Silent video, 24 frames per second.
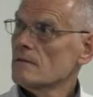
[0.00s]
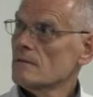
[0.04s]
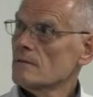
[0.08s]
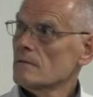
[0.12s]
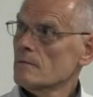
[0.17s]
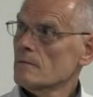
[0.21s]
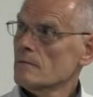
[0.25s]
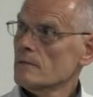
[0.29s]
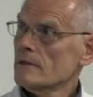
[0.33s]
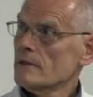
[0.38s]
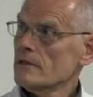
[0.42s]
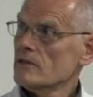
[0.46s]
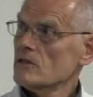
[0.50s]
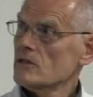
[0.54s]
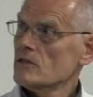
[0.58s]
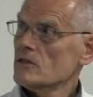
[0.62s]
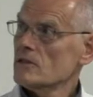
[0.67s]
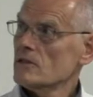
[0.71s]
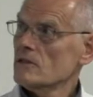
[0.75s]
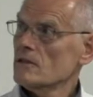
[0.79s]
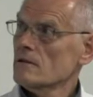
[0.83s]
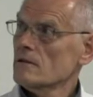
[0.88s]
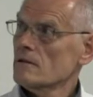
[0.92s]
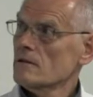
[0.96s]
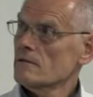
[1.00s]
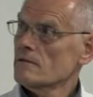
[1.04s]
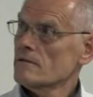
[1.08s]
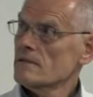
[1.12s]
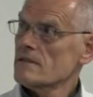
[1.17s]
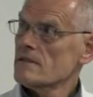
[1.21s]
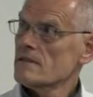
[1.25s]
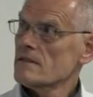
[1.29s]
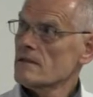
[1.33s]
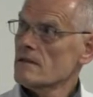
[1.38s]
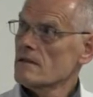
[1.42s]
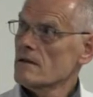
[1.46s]
which uh, we
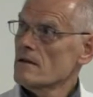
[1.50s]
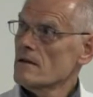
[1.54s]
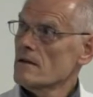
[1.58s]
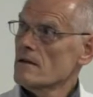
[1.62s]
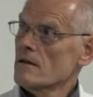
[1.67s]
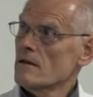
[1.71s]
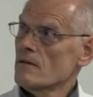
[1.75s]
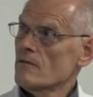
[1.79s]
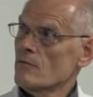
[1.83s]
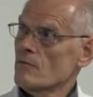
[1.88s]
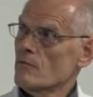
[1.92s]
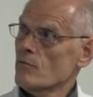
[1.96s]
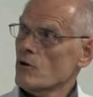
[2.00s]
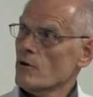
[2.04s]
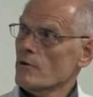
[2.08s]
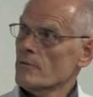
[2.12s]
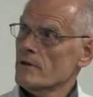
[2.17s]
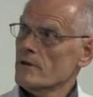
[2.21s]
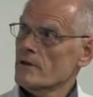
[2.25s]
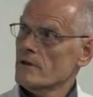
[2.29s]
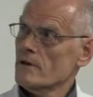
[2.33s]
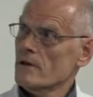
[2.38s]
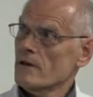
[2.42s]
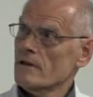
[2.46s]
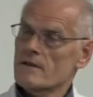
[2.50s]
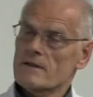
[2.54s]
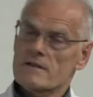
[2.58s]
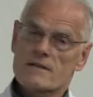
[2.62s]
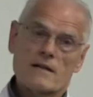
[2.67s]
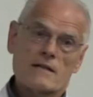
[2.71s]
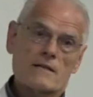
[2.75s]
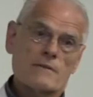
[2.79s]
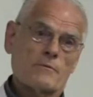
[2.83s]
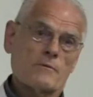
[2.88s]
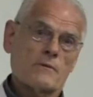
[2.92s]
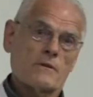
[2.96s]
probably here in this
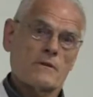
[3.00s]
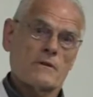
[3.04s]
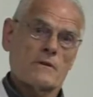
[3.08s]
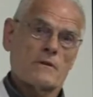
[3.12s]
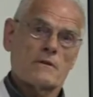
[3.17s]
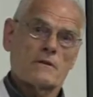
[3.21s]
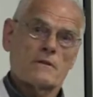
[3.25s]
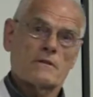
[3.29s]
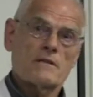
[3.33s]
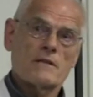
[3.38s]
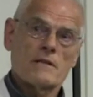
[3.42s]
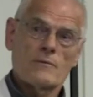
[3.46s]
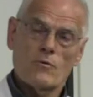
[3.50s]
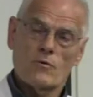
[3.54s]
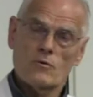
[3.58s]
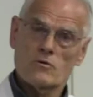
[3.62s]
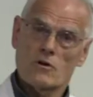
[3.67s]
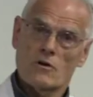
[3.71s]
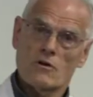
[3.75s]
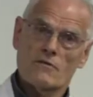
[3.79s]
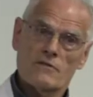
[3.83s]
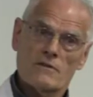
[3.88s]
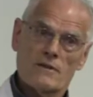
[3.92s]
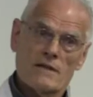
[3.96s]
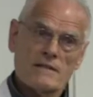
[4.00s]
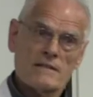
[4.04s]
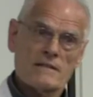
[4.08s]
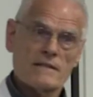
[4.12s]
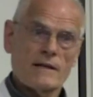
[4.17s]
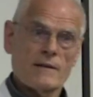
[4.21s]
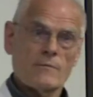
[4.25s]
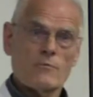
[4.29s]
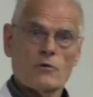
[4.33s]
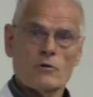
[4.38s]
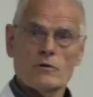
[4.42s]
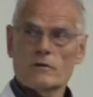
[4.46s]
hospital uh, see most often as
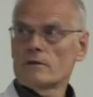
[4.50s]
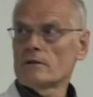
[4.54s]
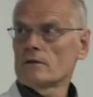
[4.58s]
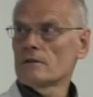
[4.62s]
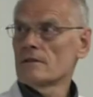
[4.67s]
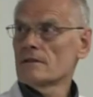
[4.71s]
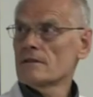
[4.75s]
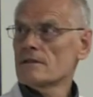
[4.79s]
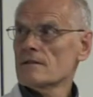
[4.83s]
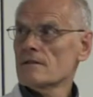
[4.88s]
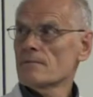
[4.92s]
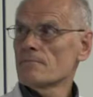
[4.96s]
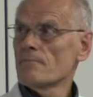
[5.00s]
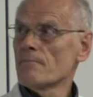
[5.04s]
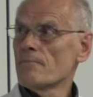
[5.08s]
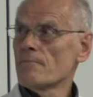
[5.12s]
tick-borne illness.